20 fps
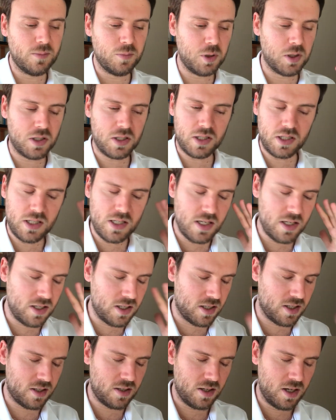but she
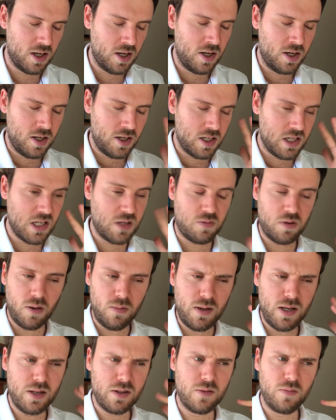is she's
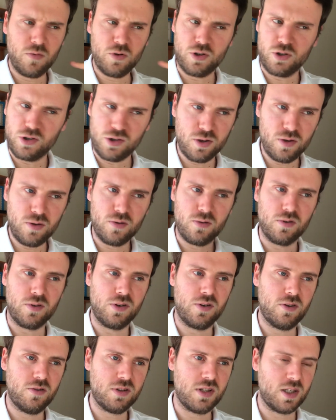probably number two you
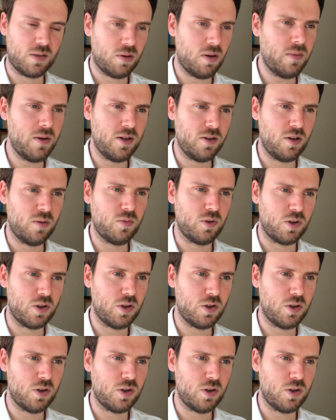know she's probably number